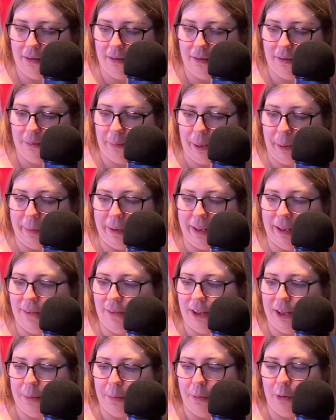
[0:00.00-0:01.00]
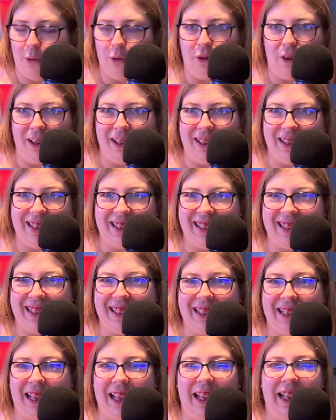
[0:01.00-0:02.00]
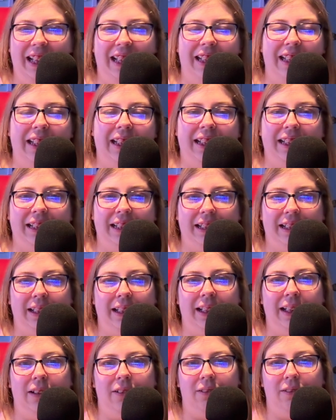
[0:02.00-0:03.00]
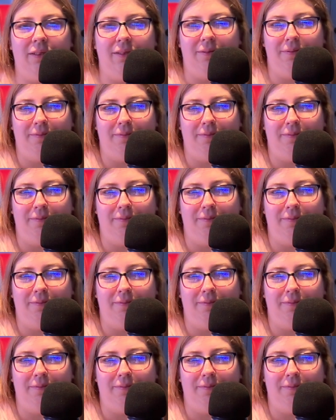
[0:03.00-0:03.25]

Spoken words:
maybe even the blue dress. Like, I